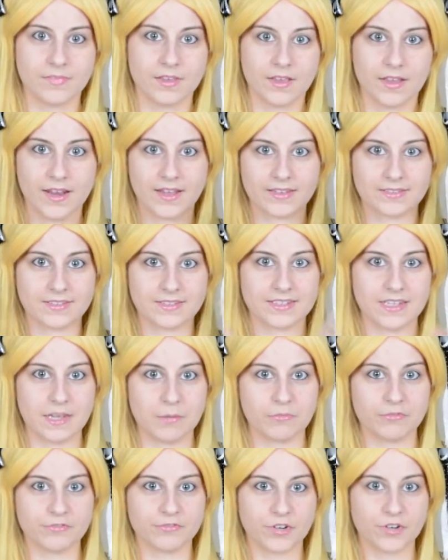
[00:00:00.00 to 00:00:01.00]
It has the
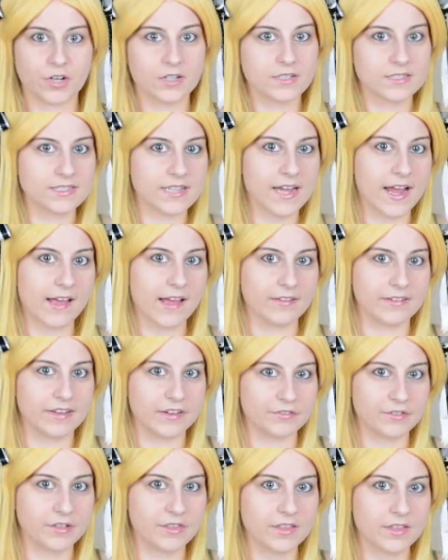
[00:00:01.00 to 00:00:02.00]
same fur style and
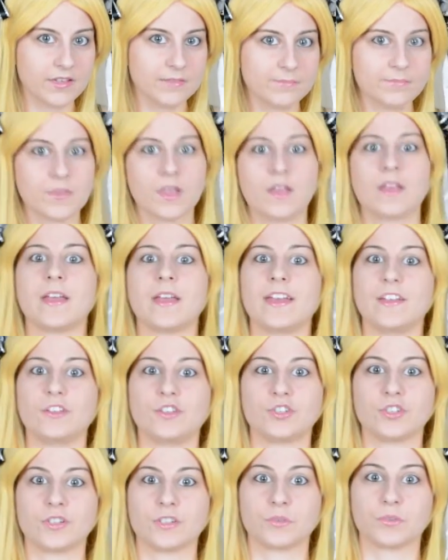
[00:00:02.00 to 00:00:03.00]
everything. It's
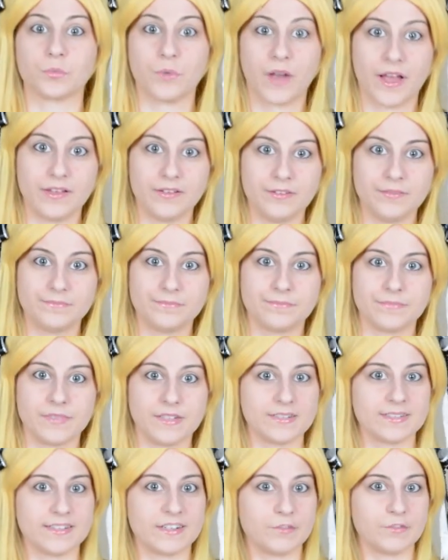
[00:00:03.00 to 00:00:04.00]
just red
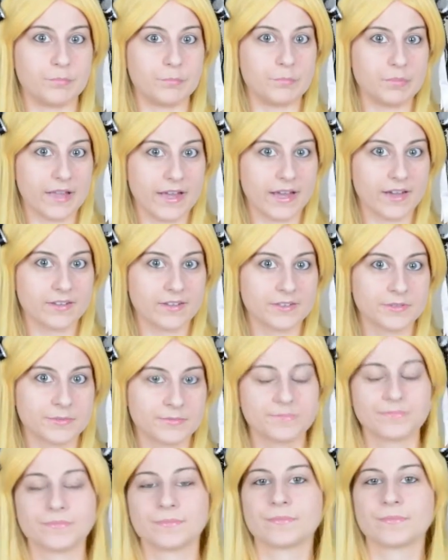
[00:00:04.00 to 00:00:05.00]
instead of black.
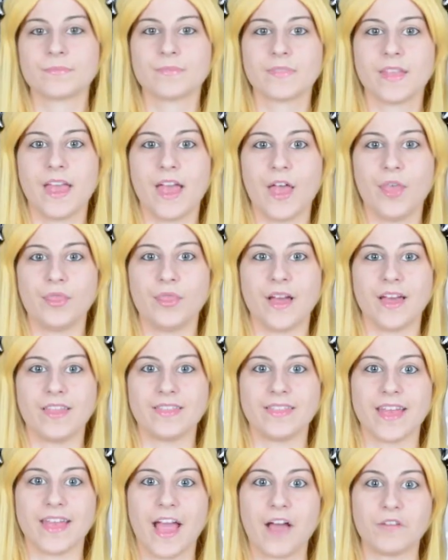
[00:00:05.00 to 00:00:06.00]
And then
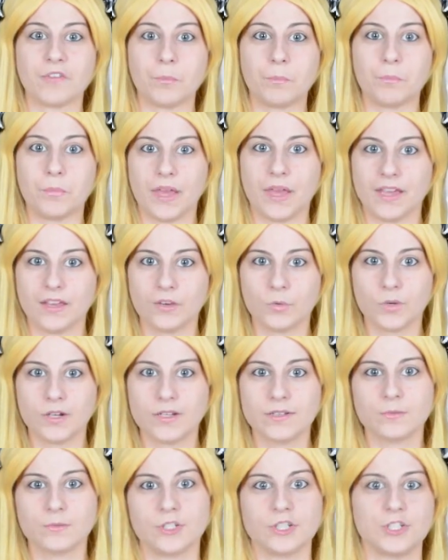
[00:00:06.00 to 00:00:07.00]
they have a pink
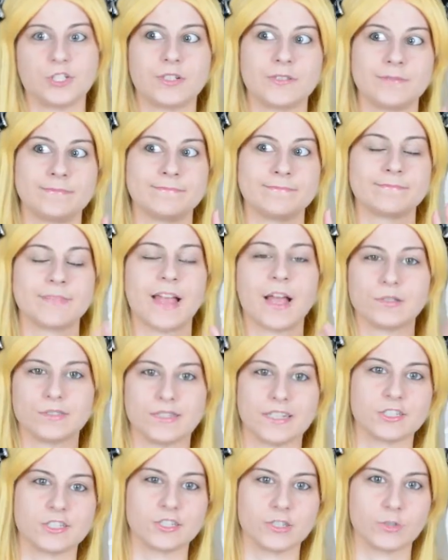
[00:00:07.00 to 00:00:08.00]
one, which I was
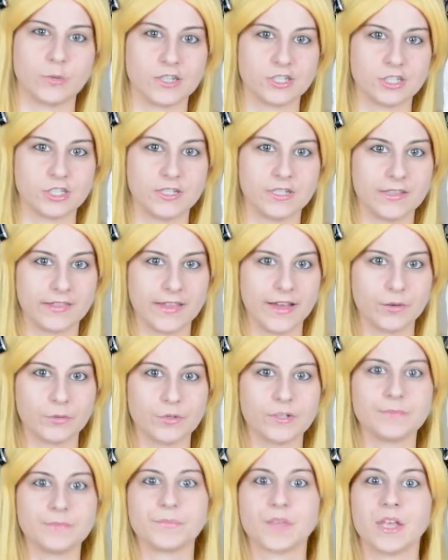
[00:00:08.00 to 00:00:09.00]
actually questioning that
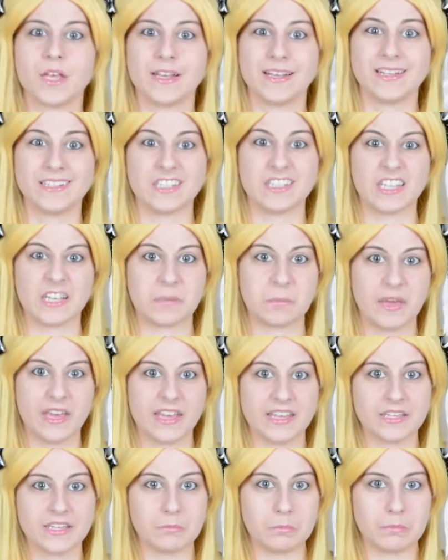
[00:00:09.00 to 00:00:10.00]
one. It's like
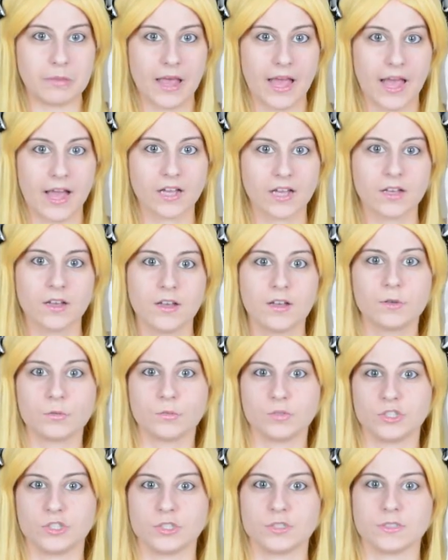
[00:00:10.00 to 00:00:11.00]
pink and black,
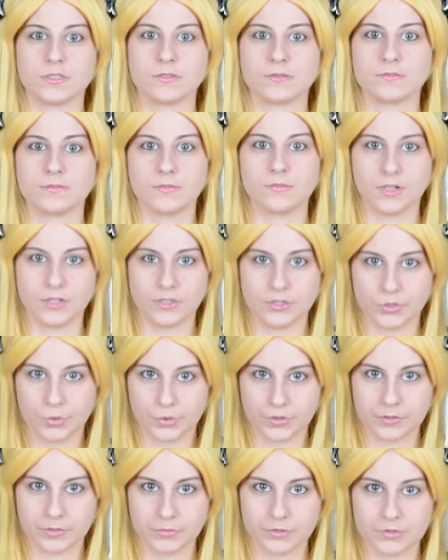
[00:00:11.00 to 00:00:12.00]
which is
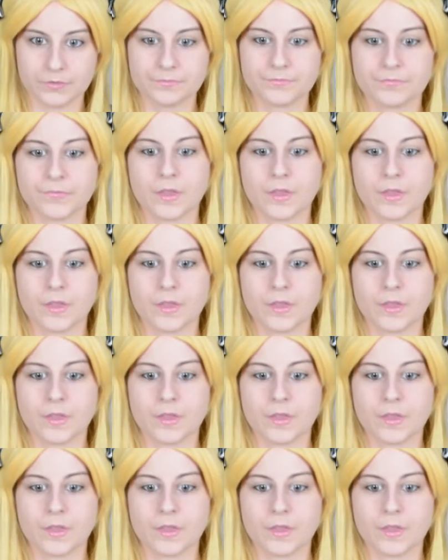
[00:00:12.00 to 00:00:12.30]
adorable.